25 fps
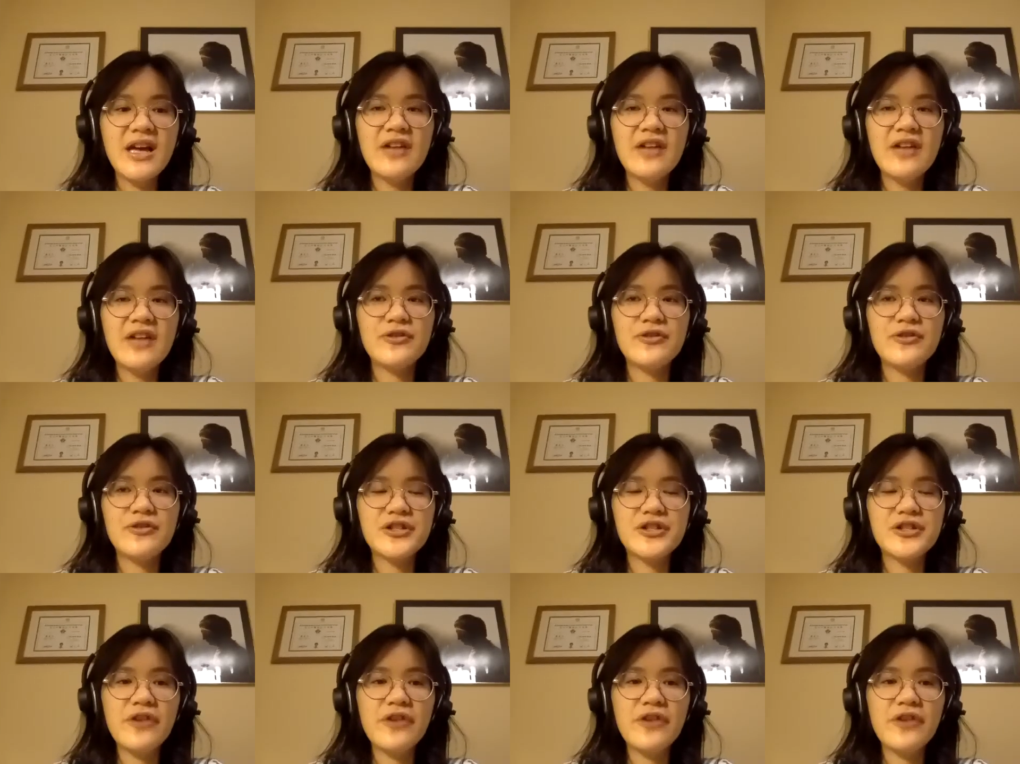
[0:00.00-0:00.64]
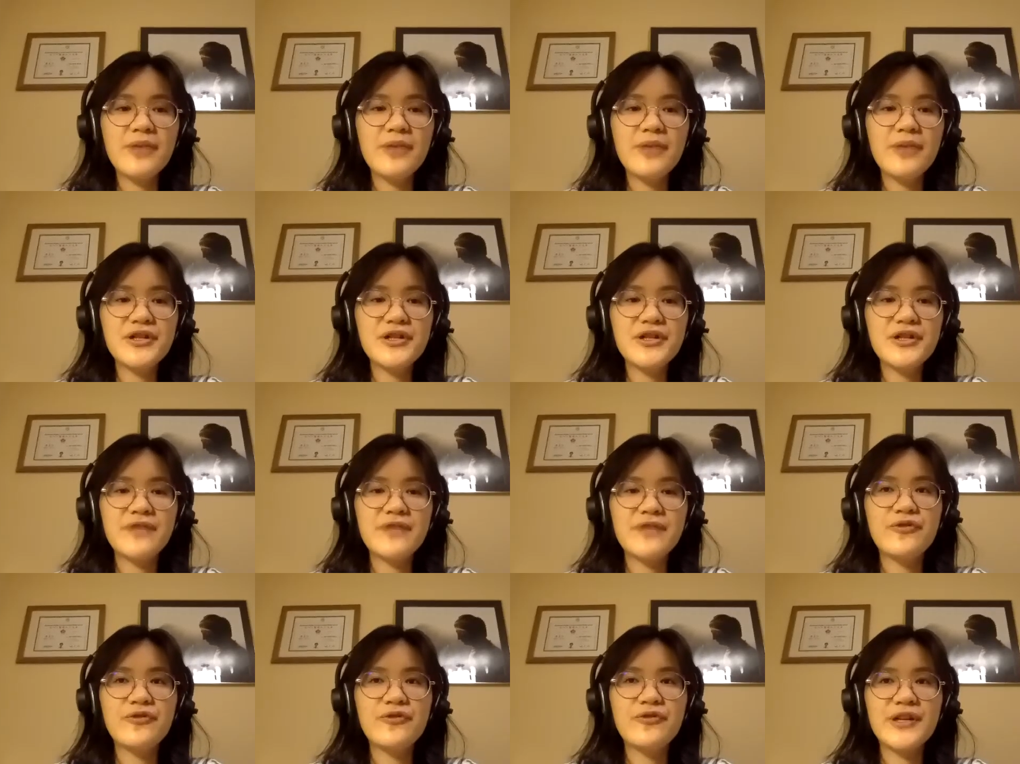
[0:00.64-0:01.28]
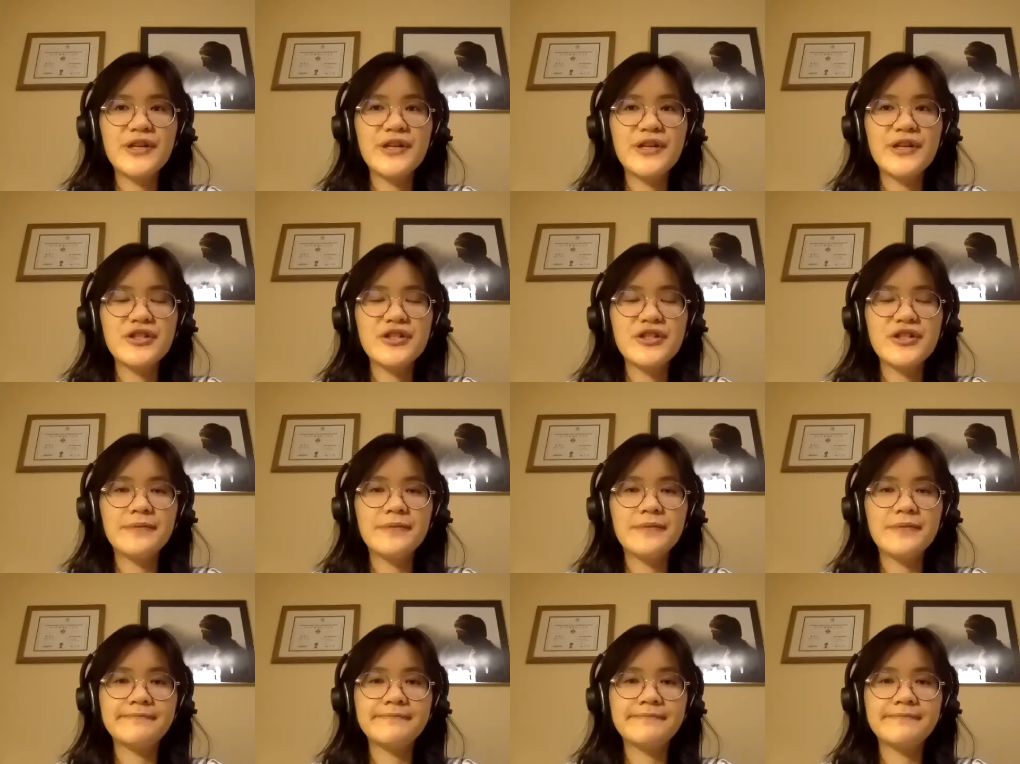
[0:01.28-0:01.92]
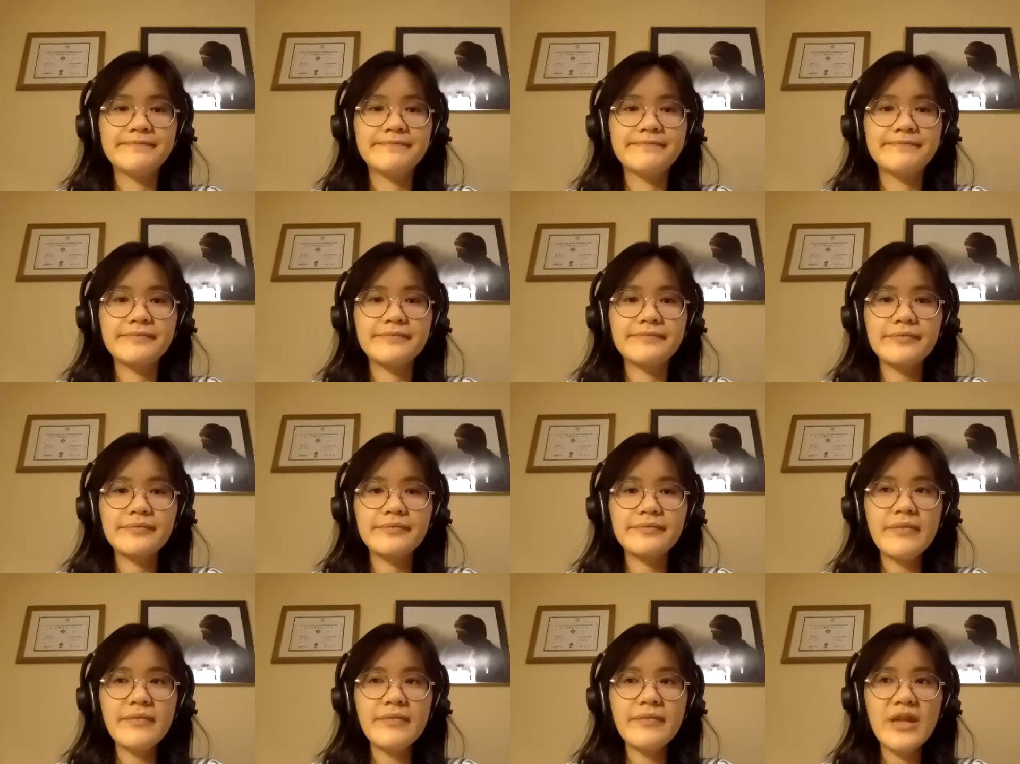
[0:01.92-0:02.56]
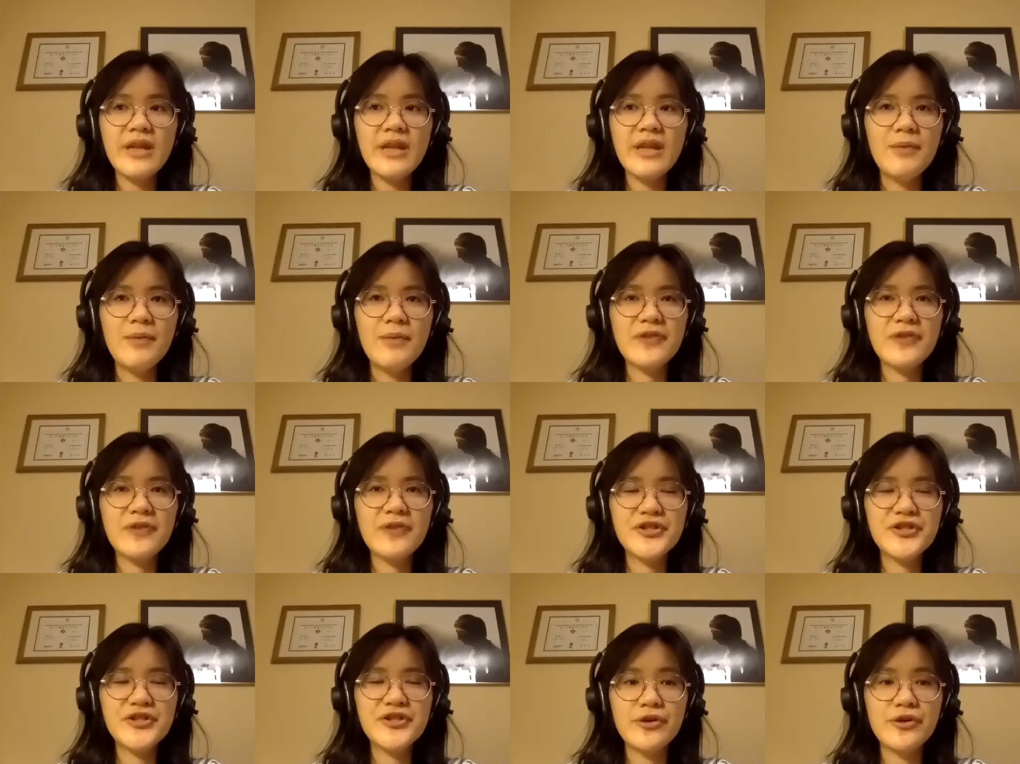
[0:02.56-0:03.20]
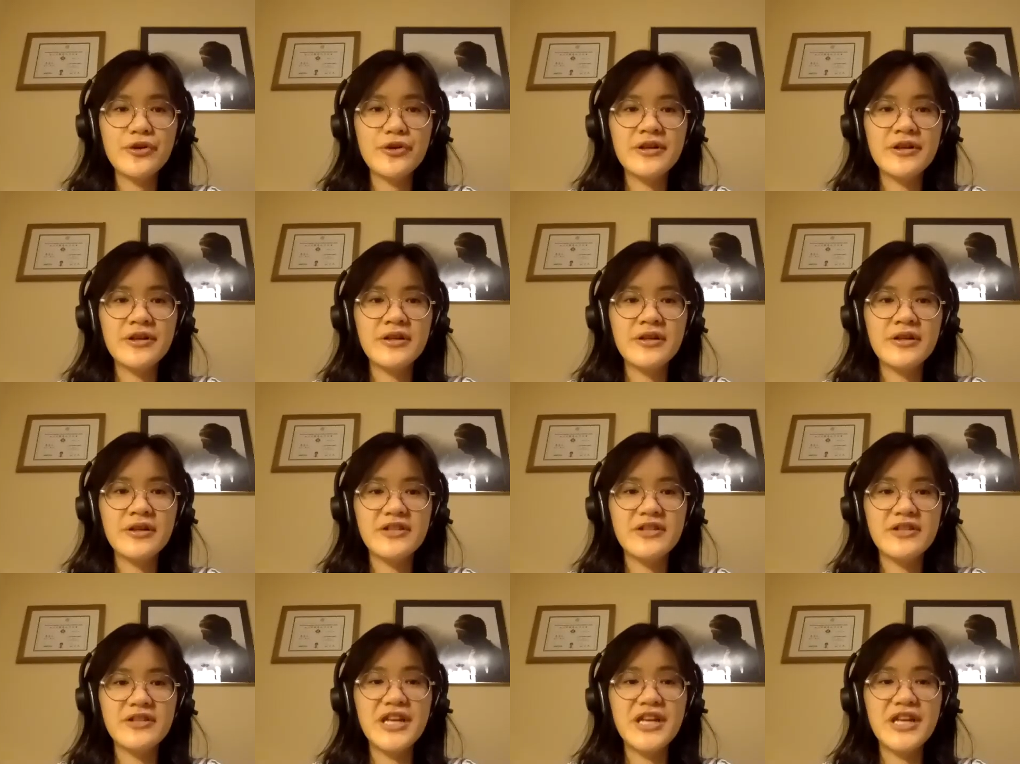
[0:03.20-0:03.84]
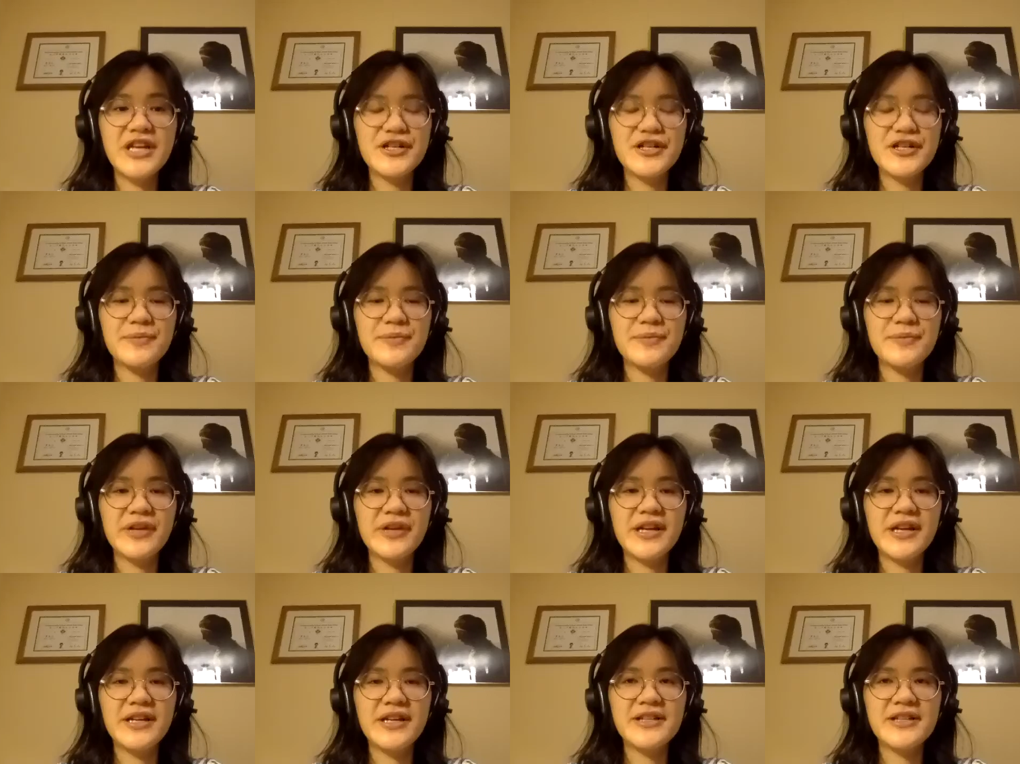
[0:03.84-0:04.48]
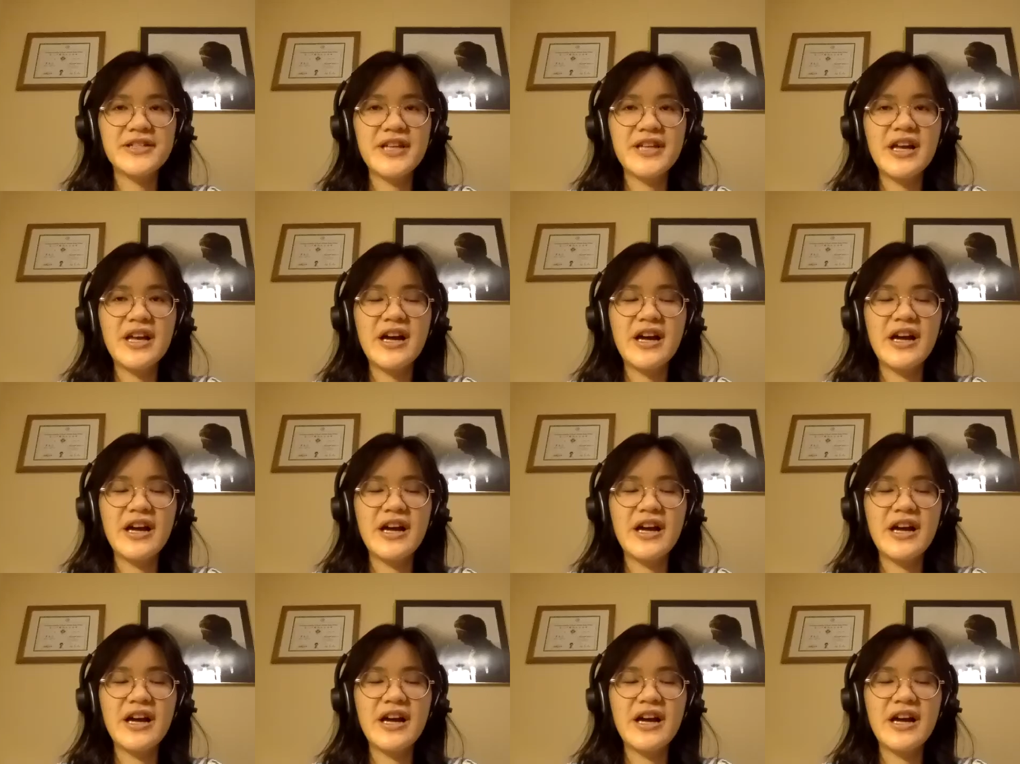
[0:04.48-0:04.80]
There's not that much information about certain Yiddish plays.